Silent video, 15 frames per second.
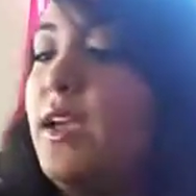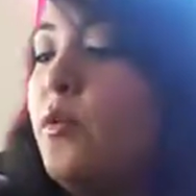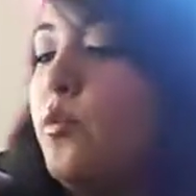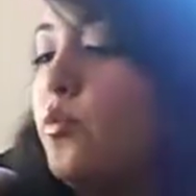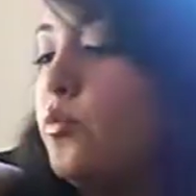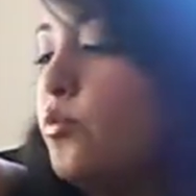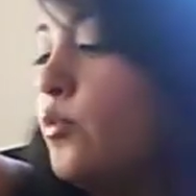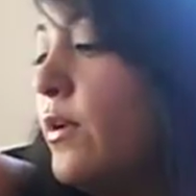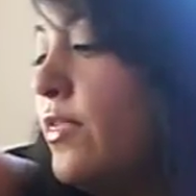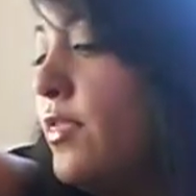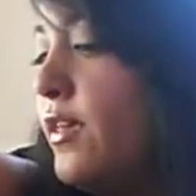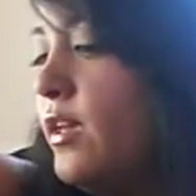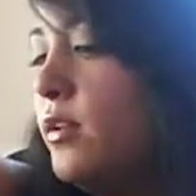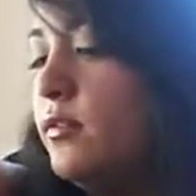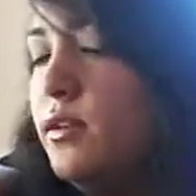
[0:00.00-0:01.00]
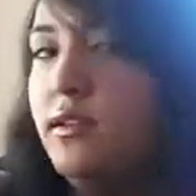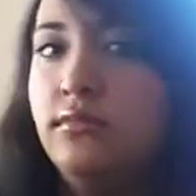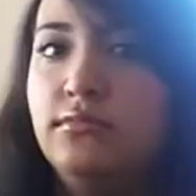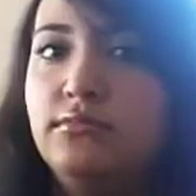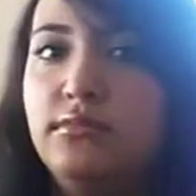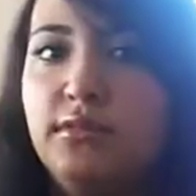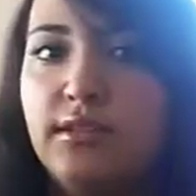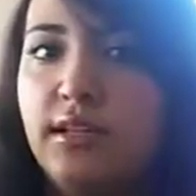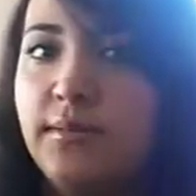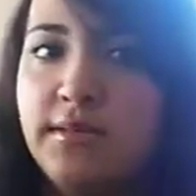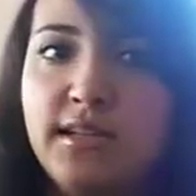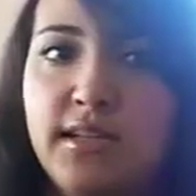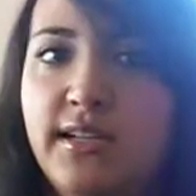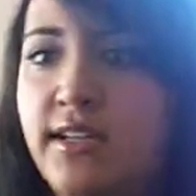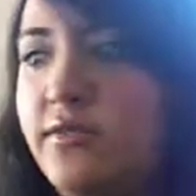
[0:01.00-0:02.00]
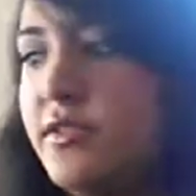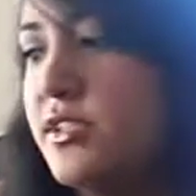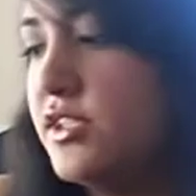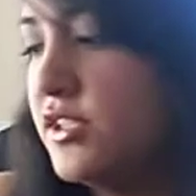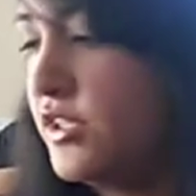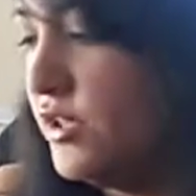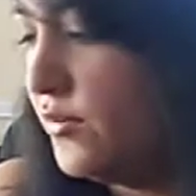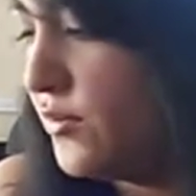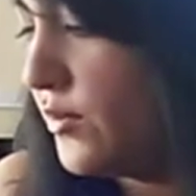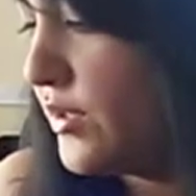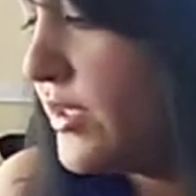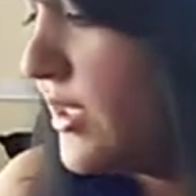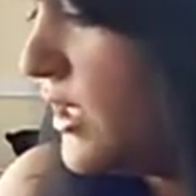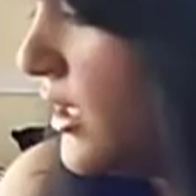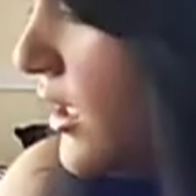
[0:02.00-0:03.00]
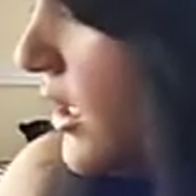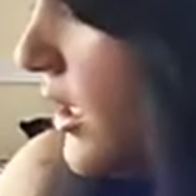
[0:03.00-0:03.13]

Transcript: and with it, I'm sorry, that was just so noisy.